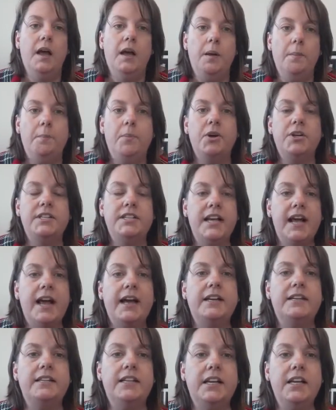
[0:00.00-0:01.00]

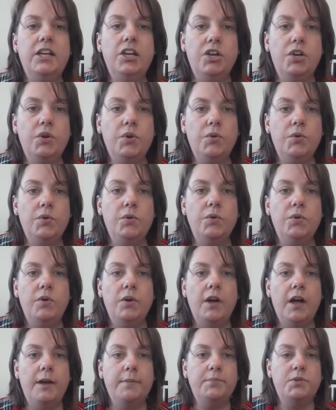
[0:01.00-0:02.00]
protecting you,
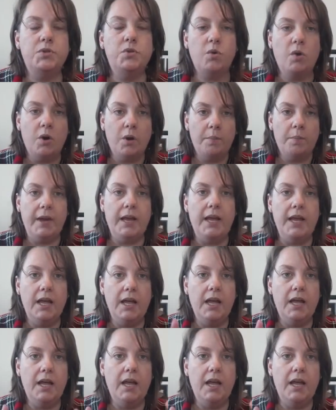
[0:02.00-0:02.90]
absorbing.